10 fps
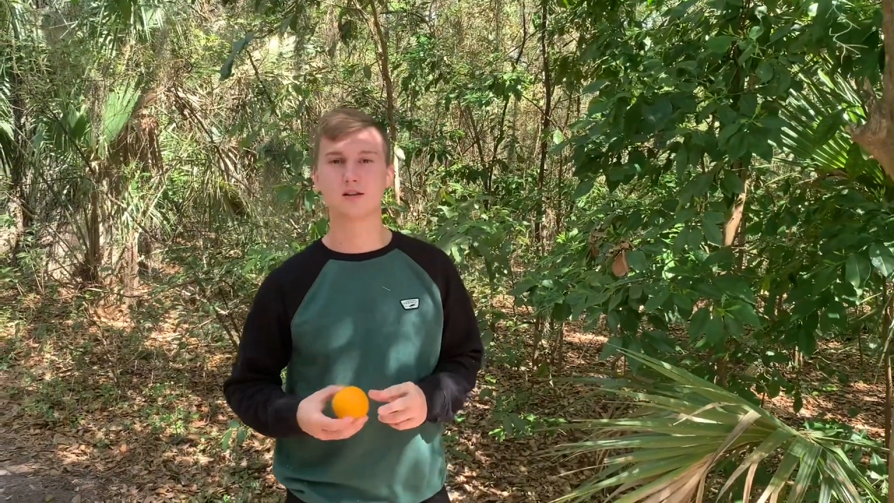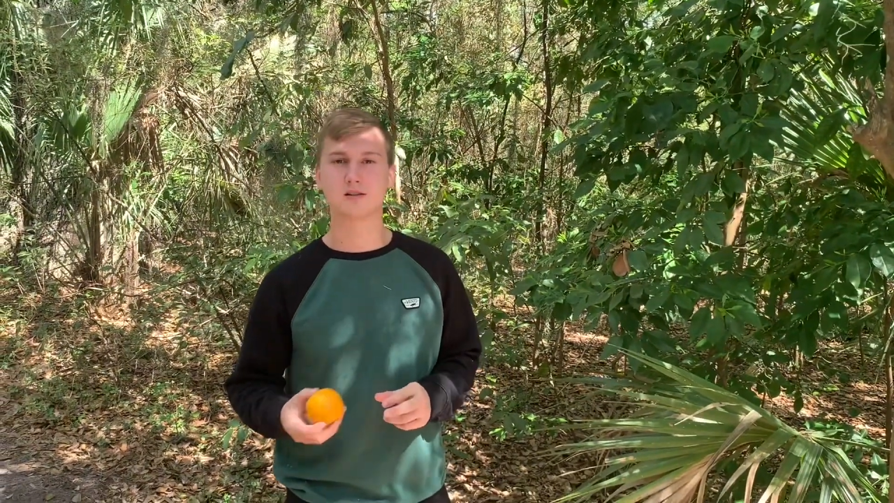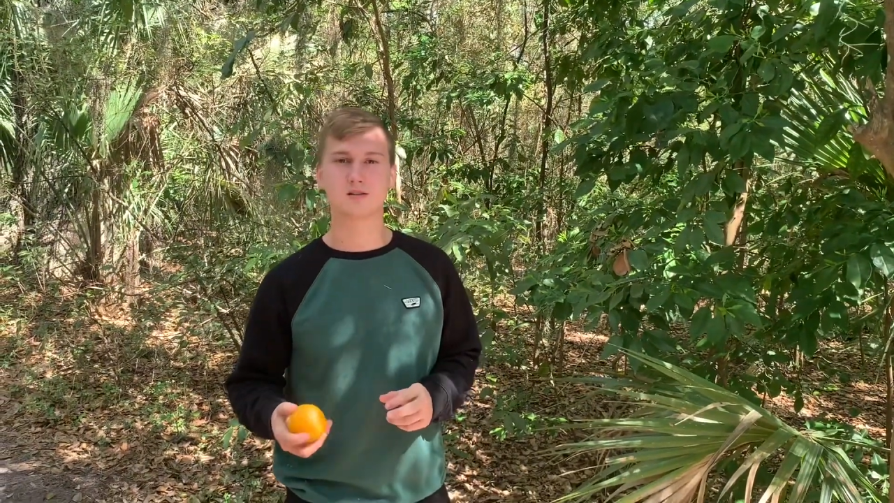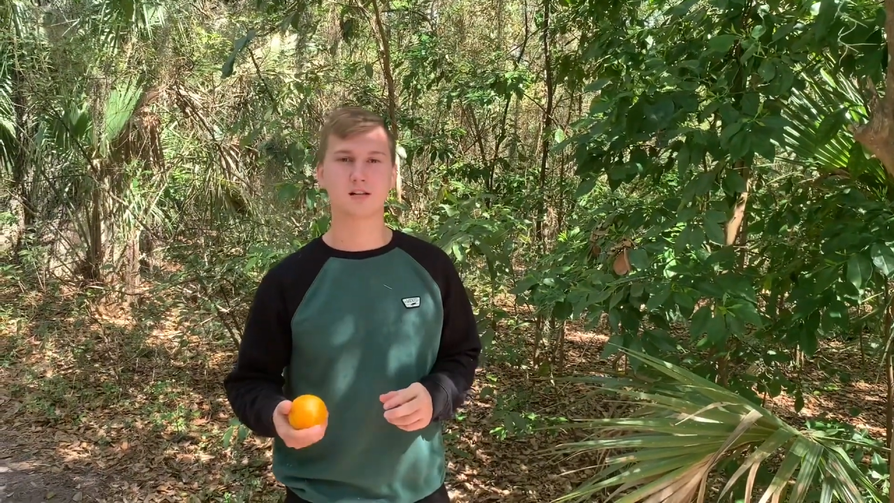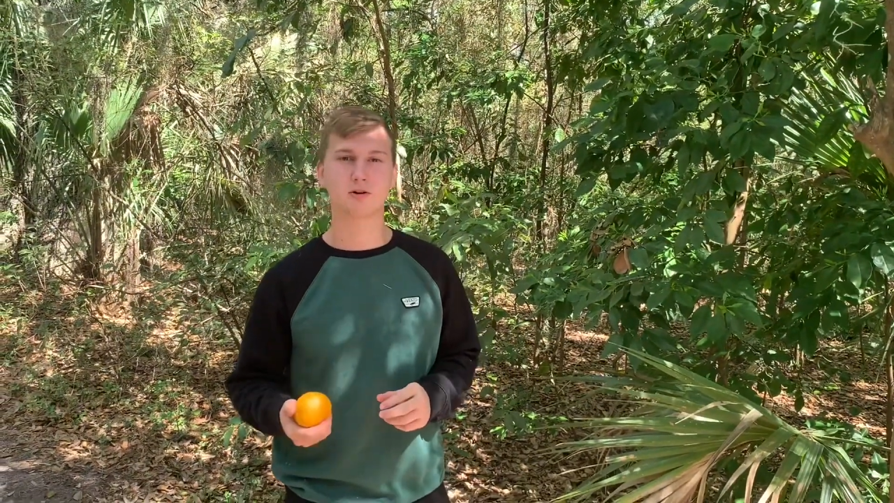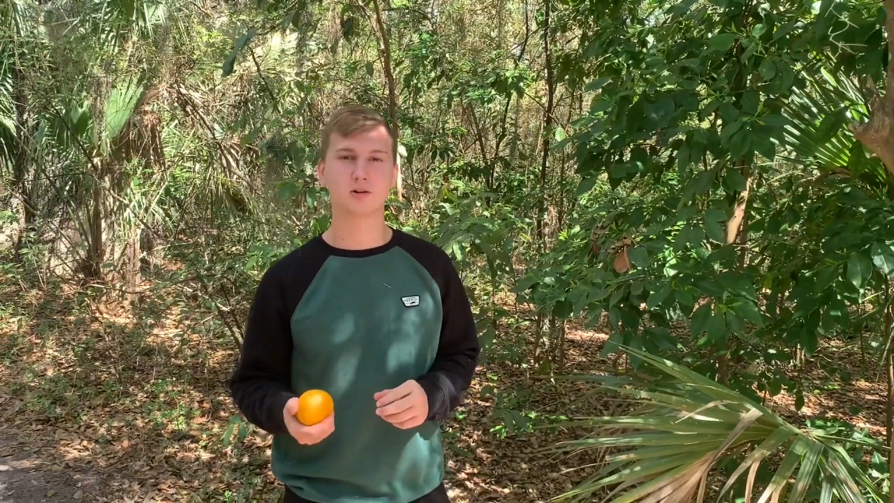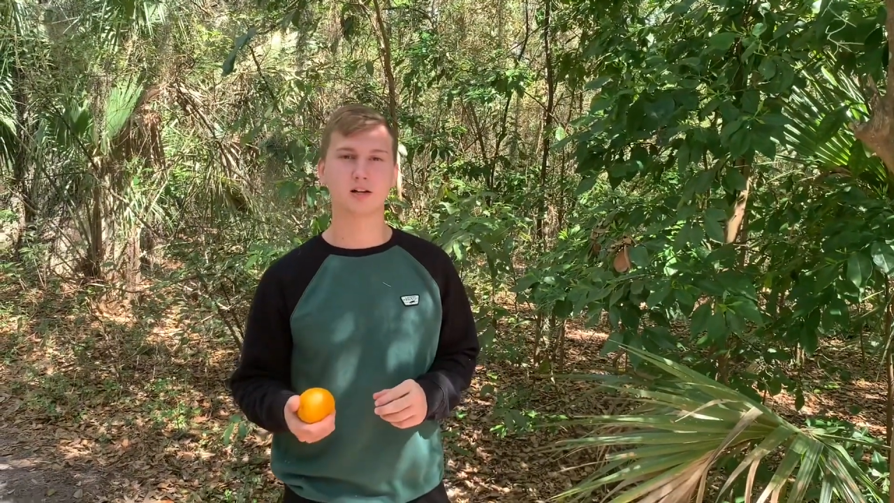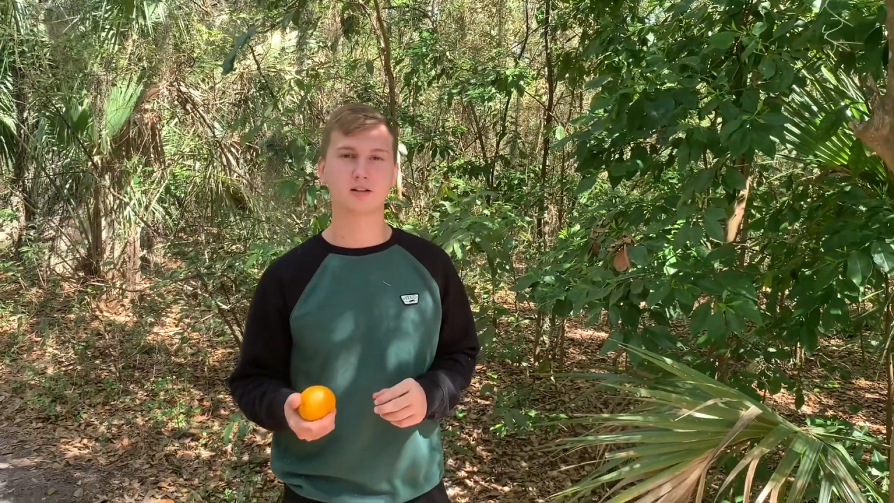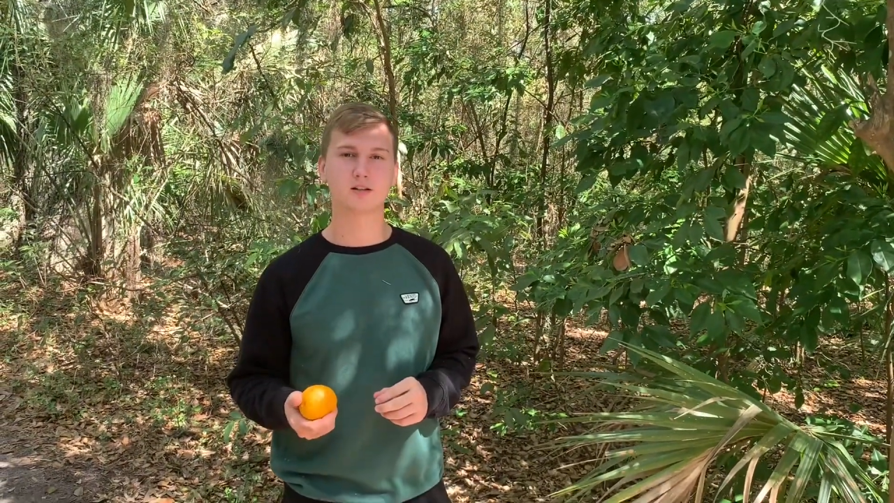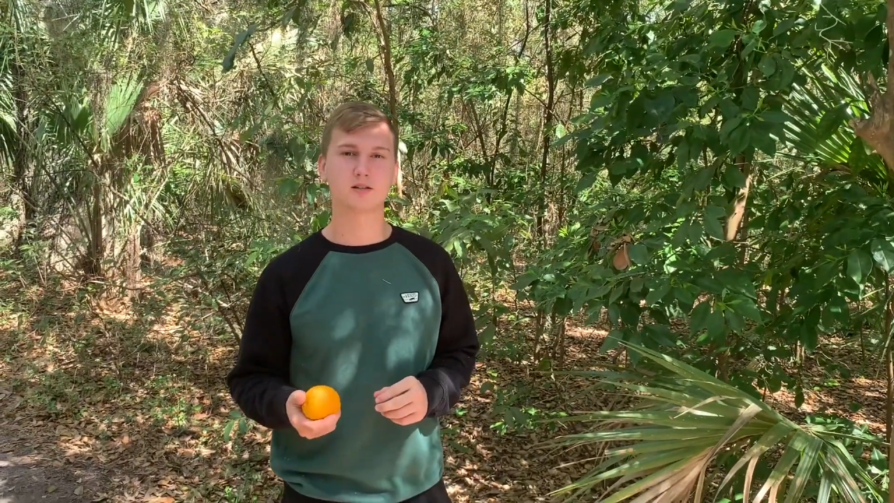sour
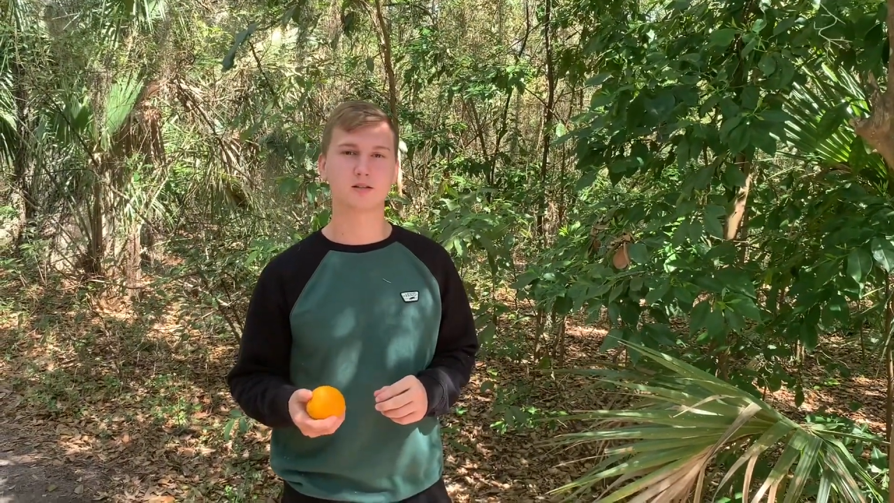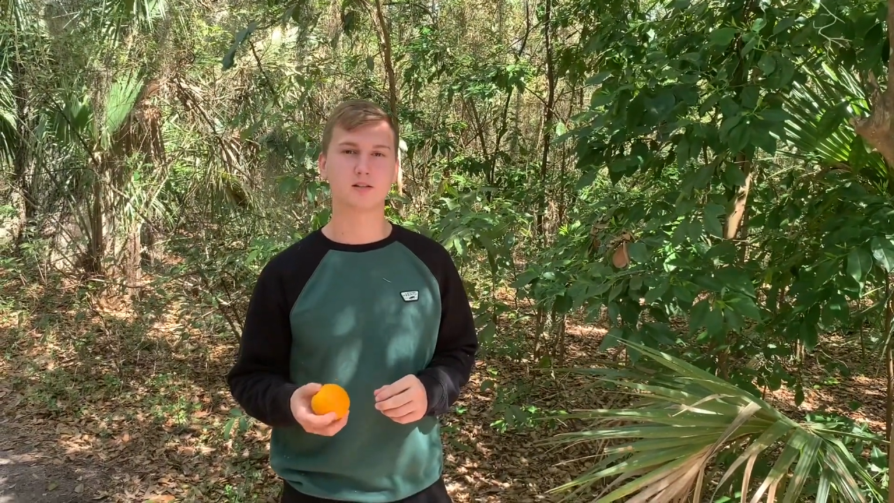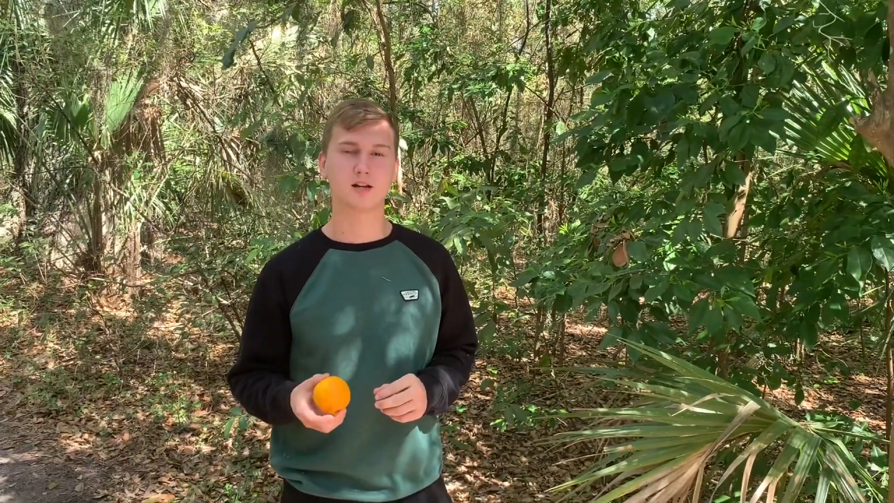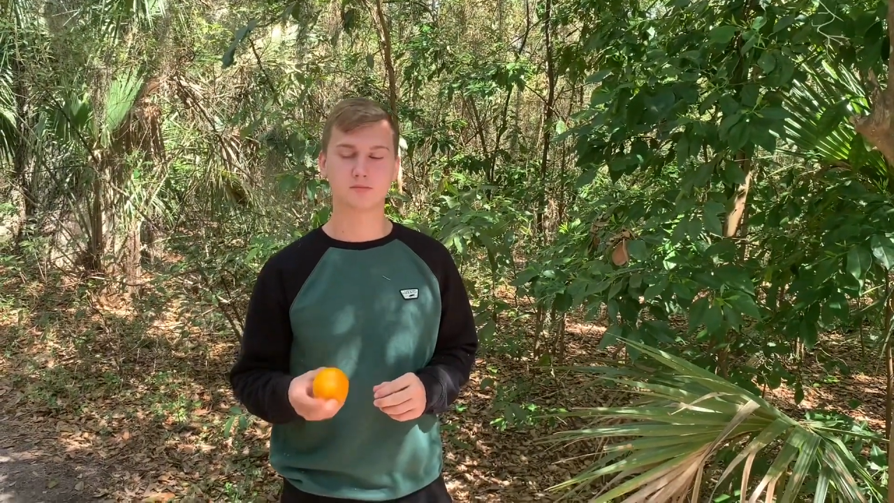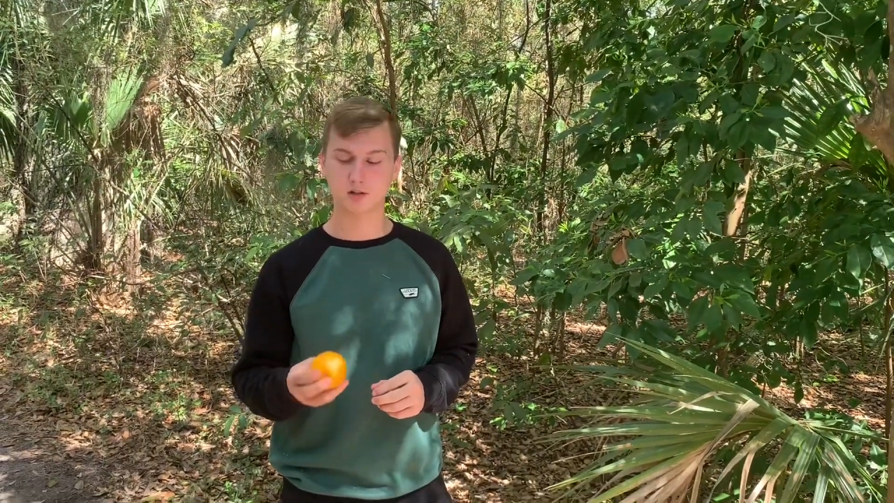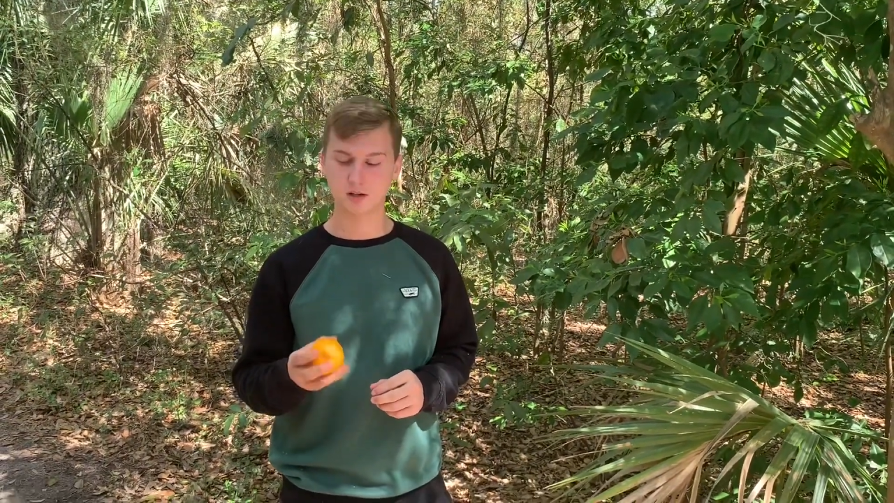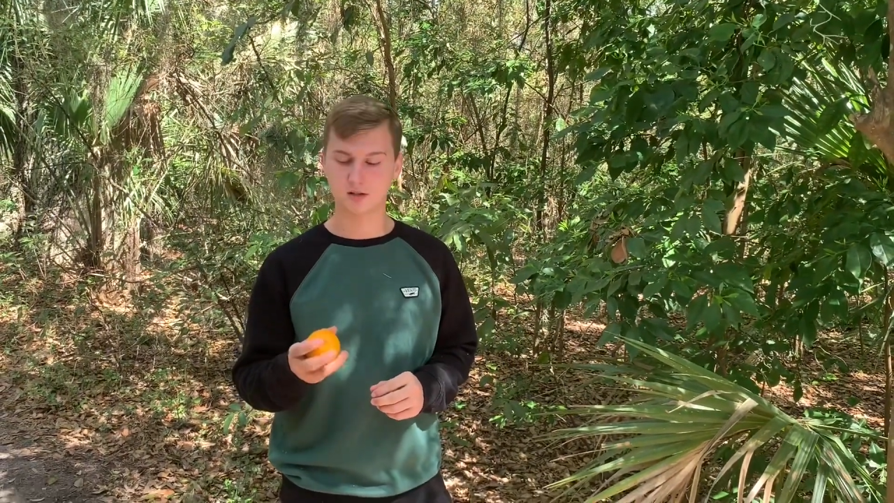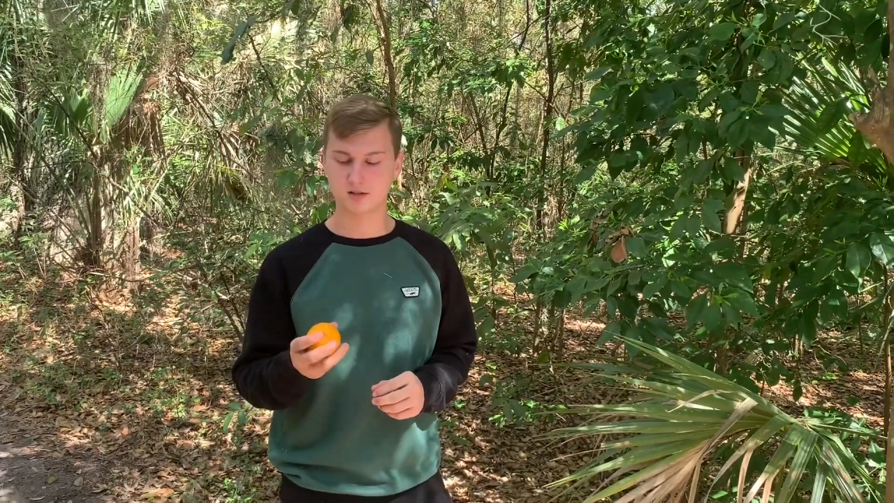like this, and that's because